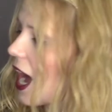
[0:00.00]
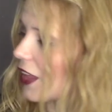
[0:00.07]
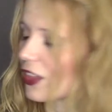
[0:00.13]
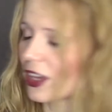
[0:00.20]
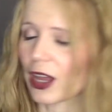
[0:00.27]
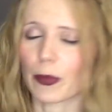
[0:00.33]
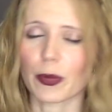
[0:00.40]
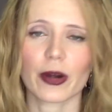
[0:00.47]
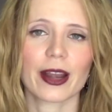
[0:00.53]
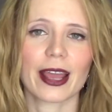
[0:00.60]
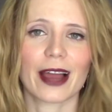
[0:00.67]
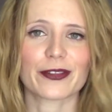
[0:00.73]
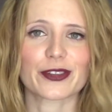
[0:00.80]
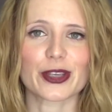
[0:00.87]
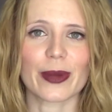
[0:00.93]
I think I'll probably
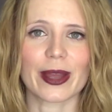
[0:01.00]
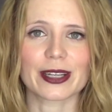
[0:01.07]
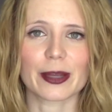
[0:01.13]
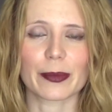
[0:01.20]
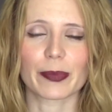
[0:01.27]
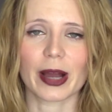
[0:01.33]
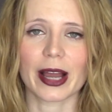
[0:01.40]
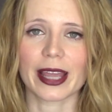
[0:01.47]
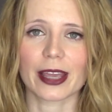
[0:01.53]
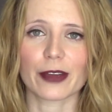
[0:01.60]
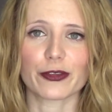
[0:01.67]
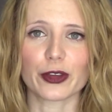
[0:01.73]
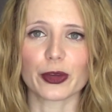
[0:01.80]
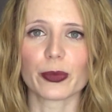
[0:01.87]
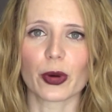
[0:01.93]
have to end up buying a
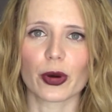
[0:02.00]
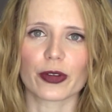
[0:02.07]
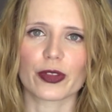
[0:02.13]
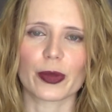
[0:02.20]
few more of